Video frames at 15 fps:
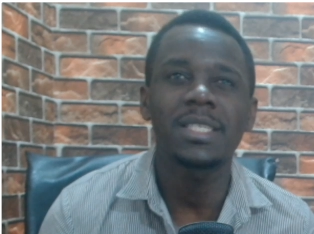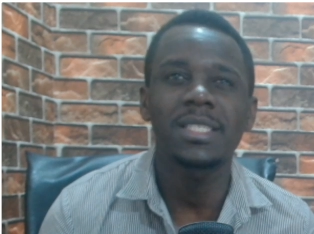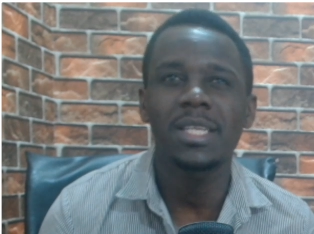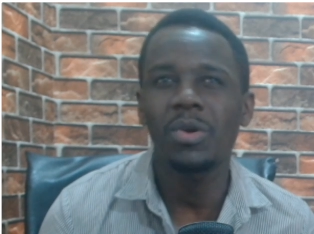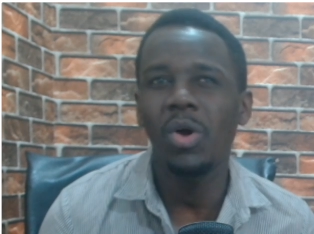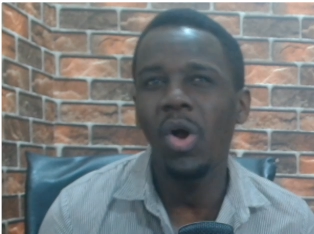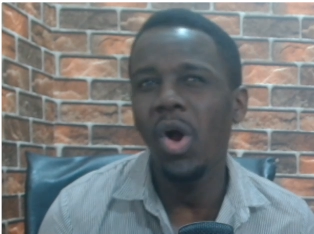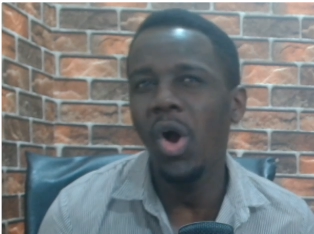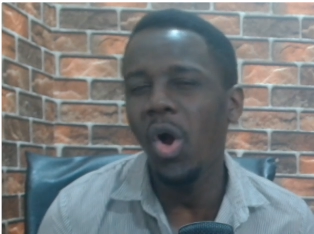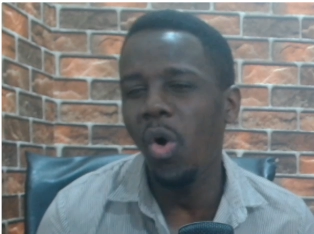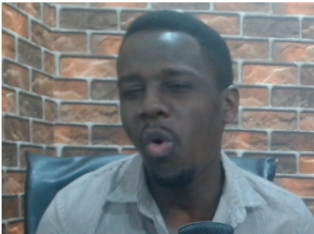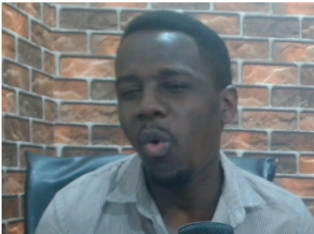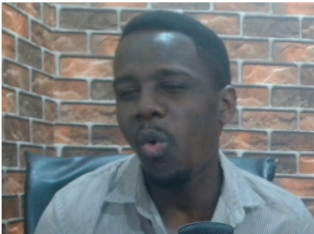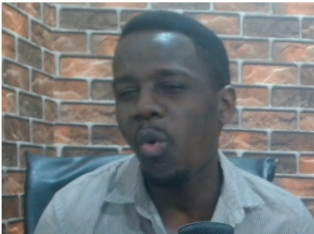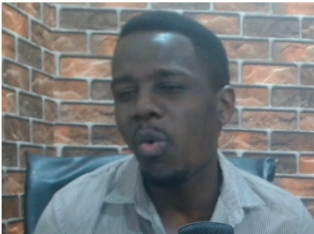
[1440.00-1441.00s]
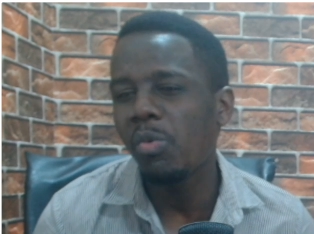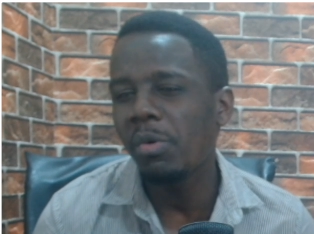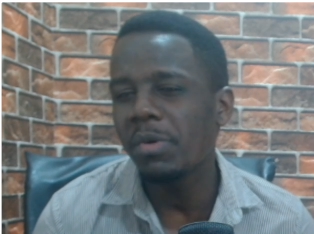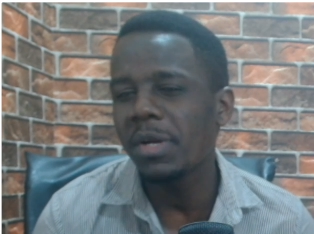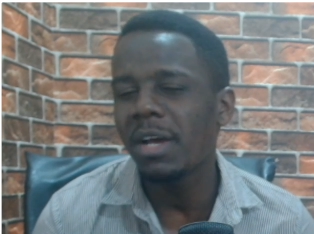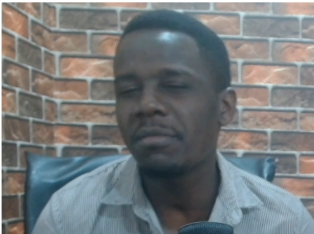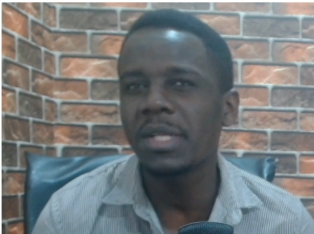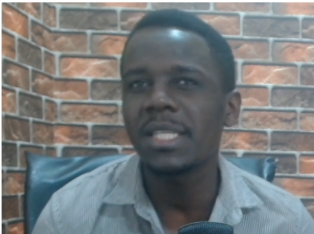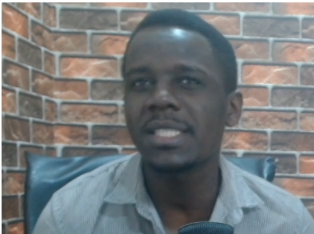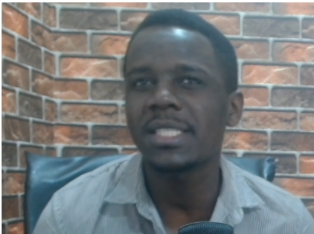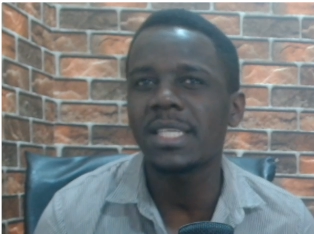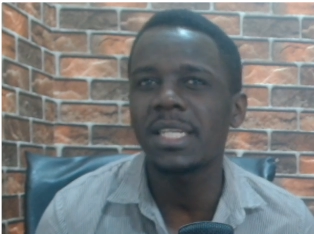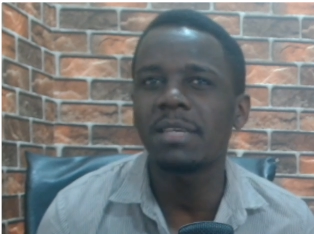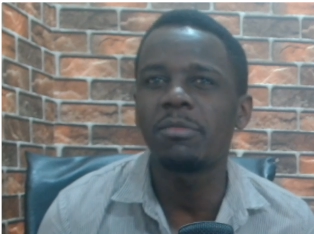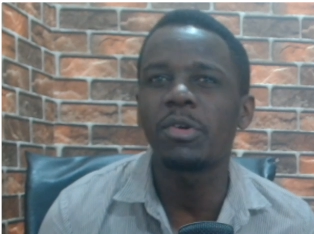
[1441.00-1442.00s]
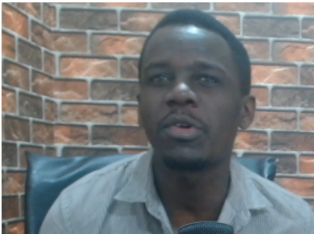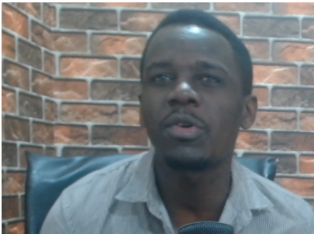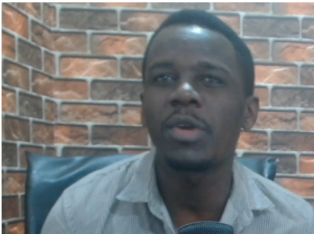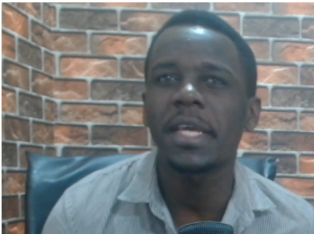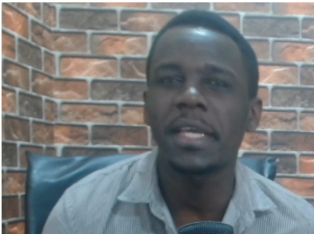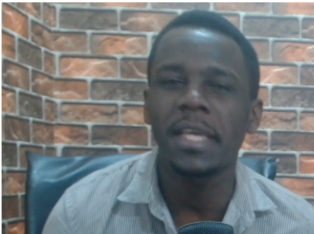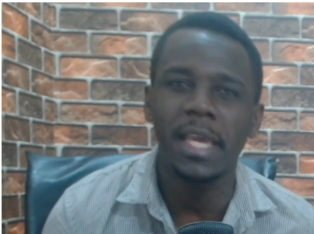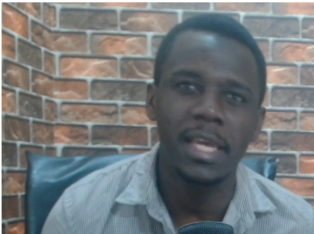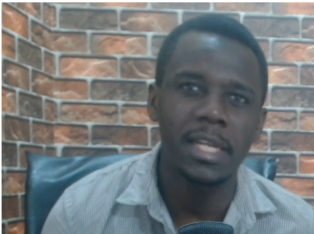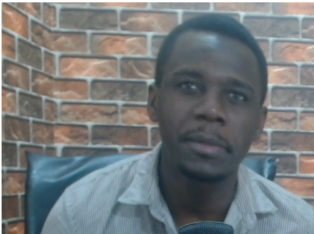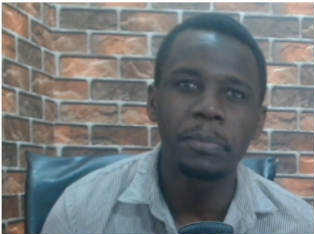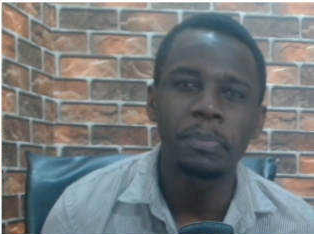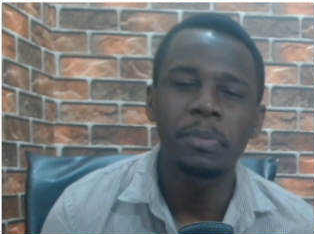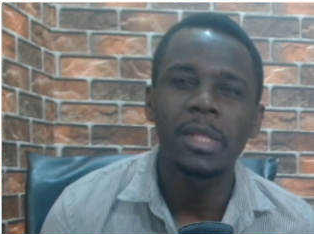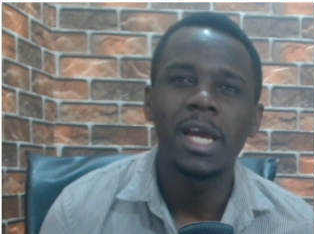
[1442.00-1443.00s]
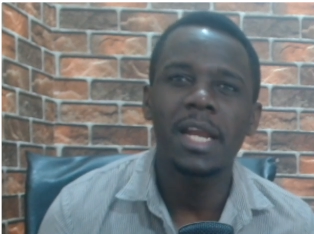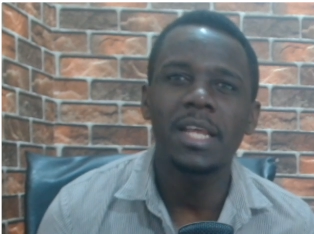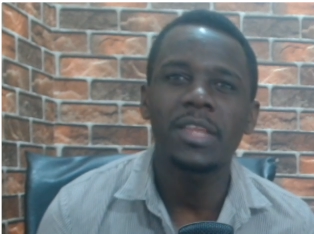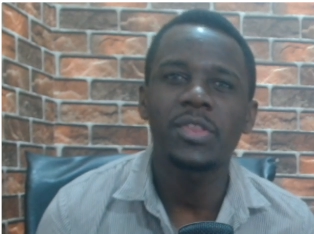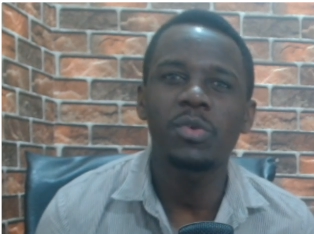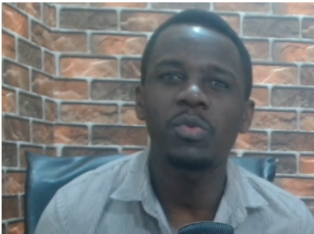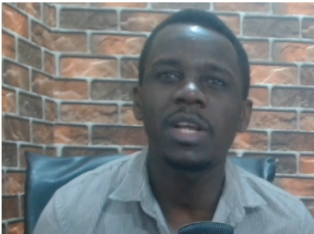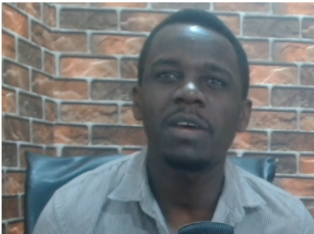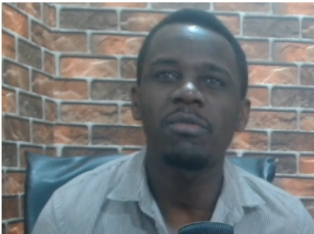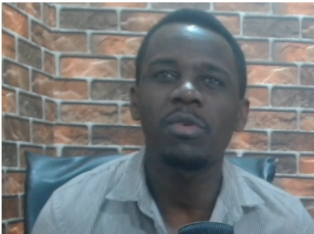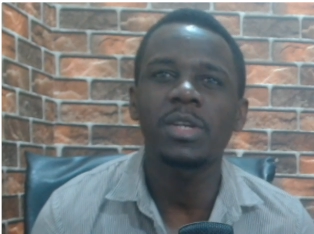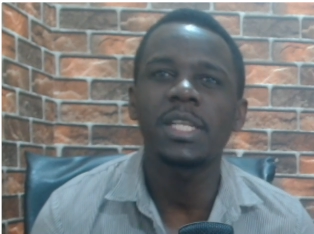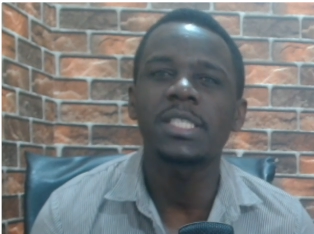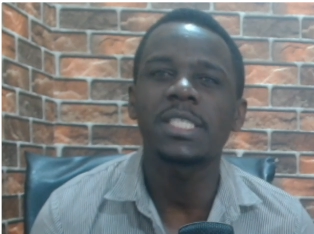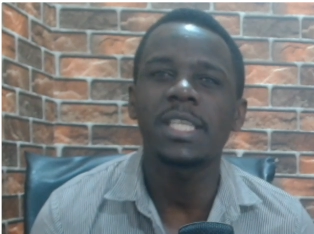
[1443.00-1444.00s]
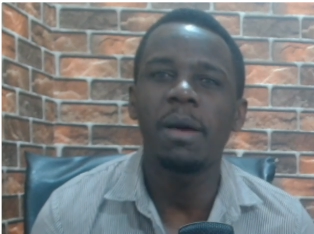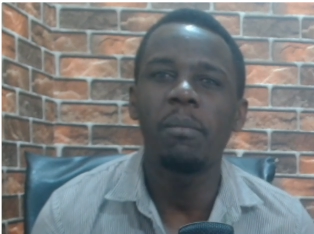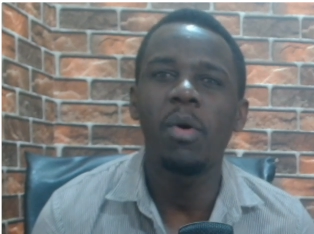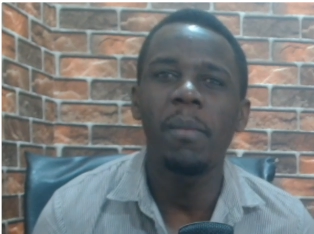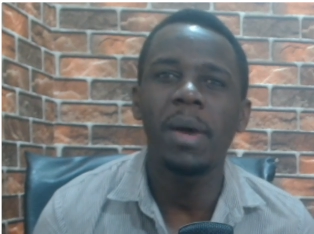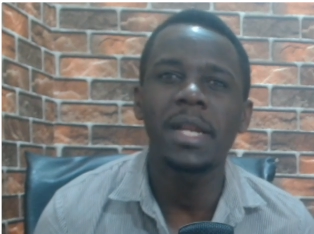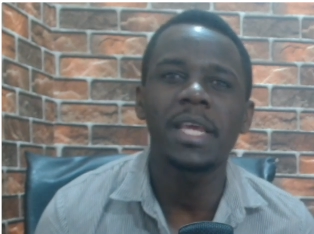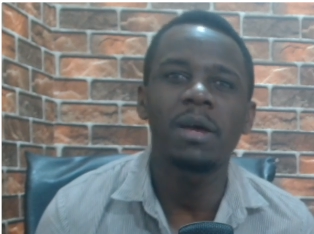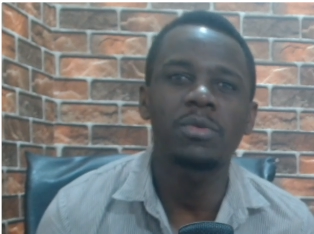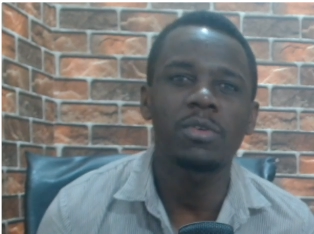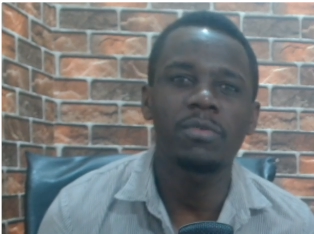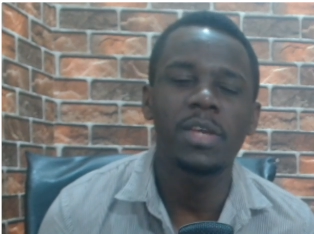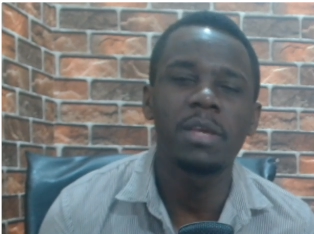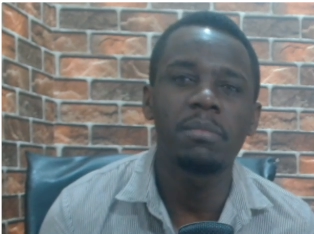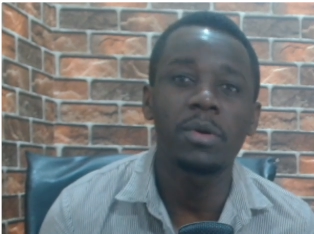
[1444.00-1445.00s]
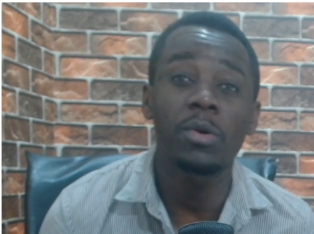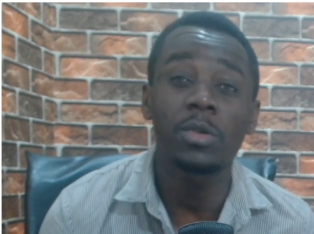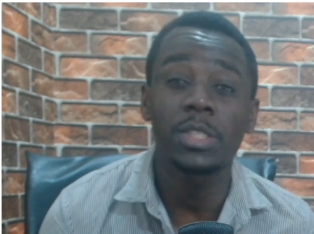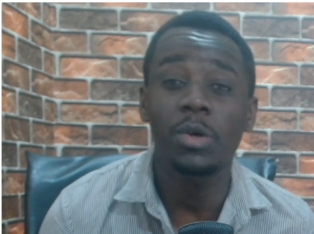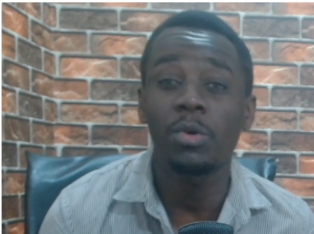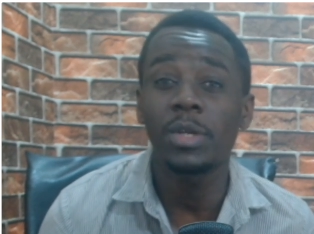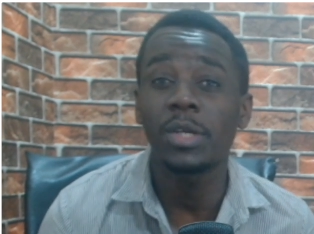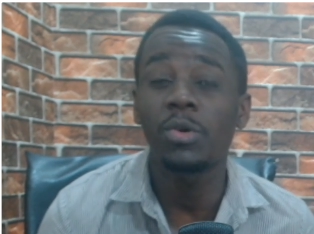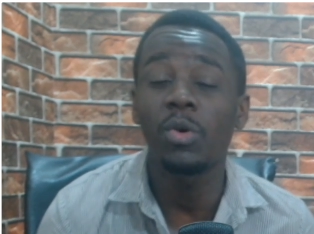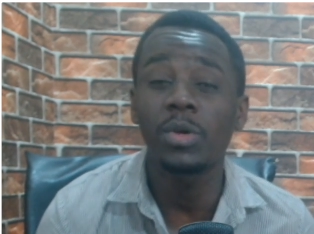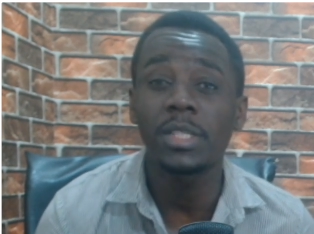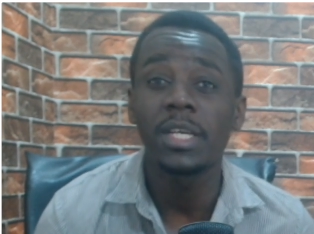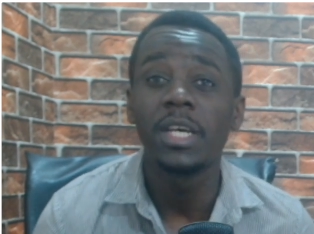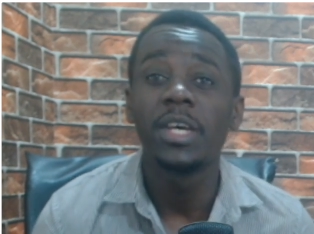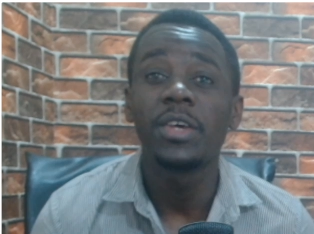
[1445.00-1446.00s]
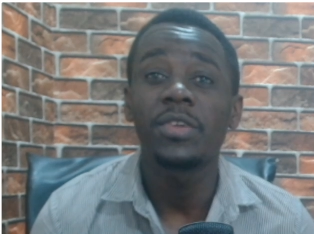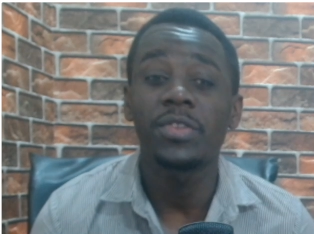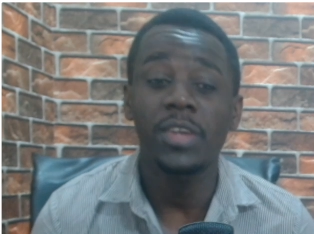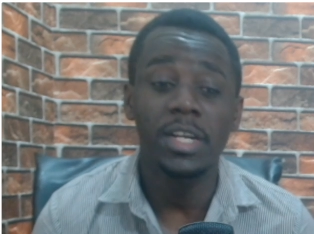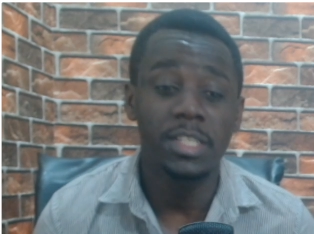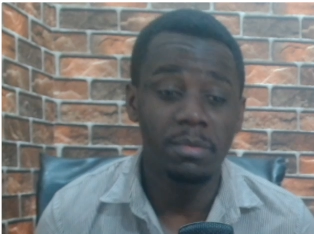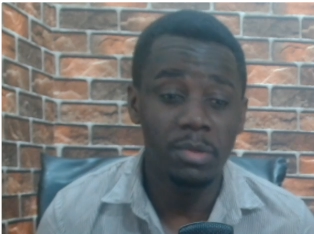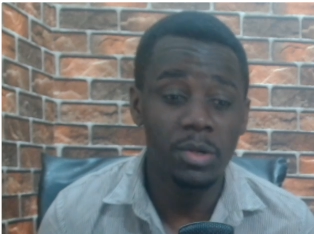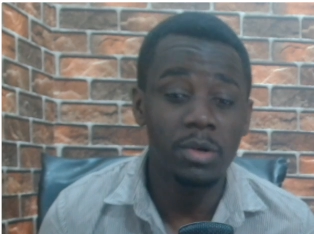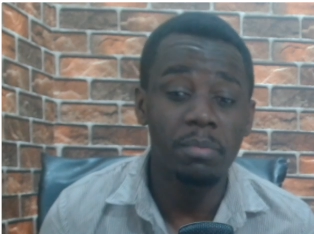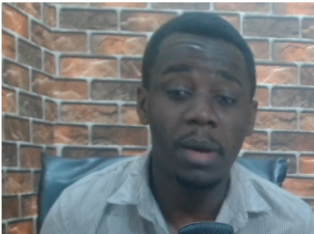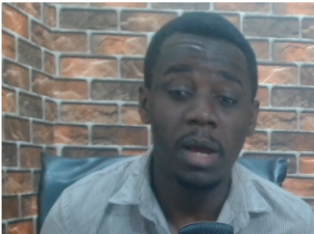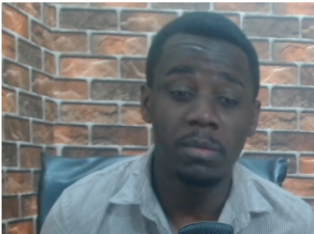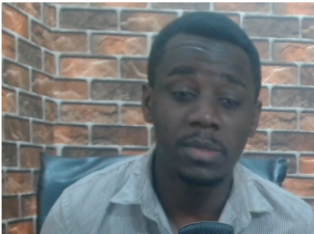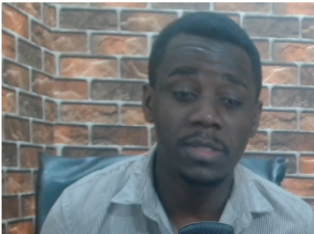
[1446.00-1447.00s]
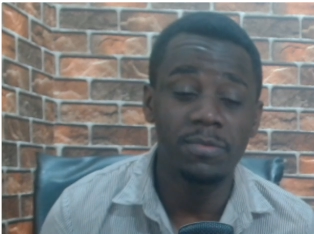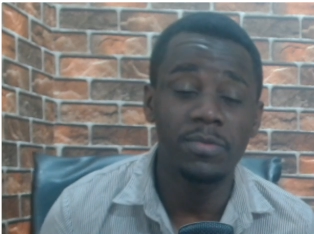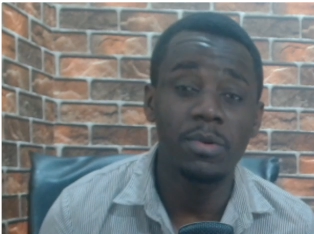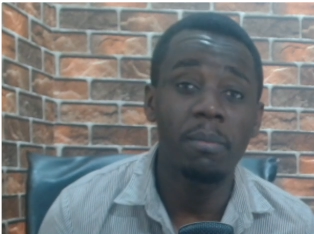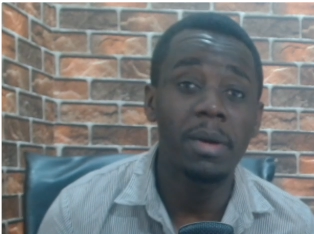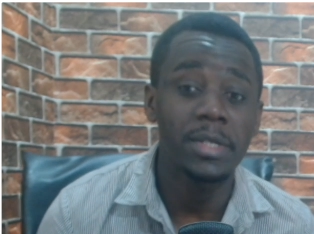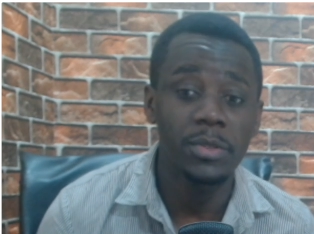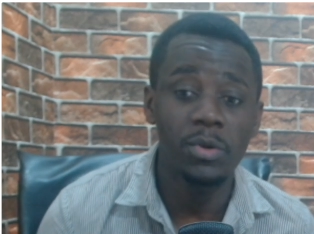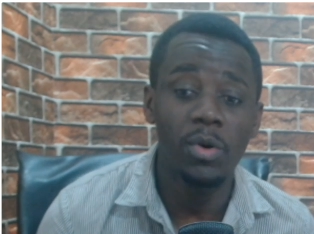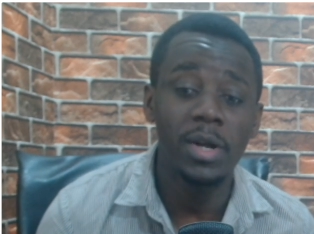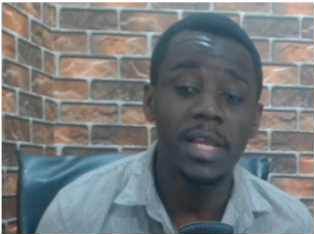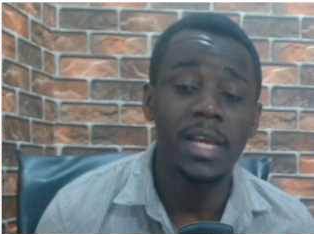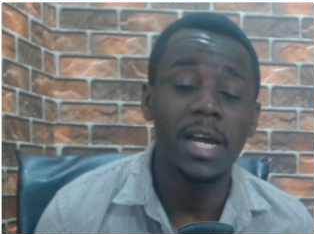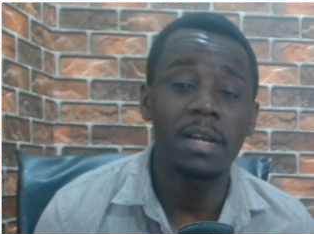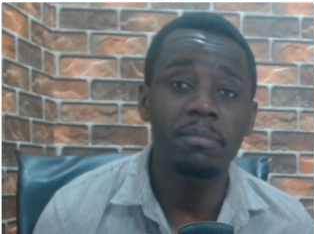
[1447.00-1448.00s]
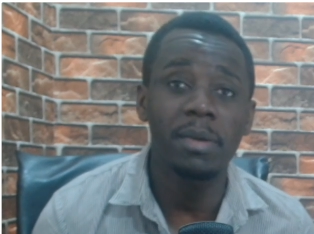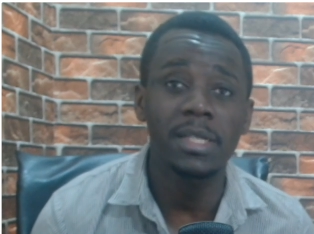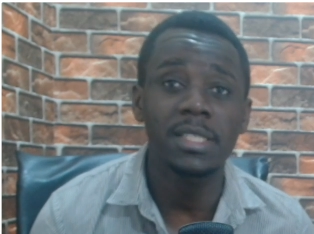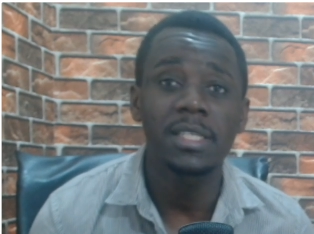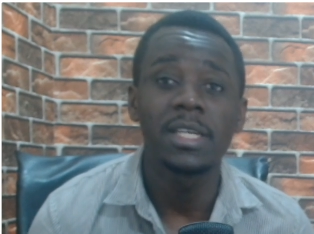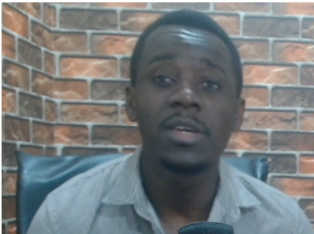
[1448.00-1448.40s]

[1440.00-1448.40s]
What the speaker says: saying, oh, we would have really sent him on loan again. And I think we'd have gotten some more money out of him, because they only got £30 million from Martin Odegaard. But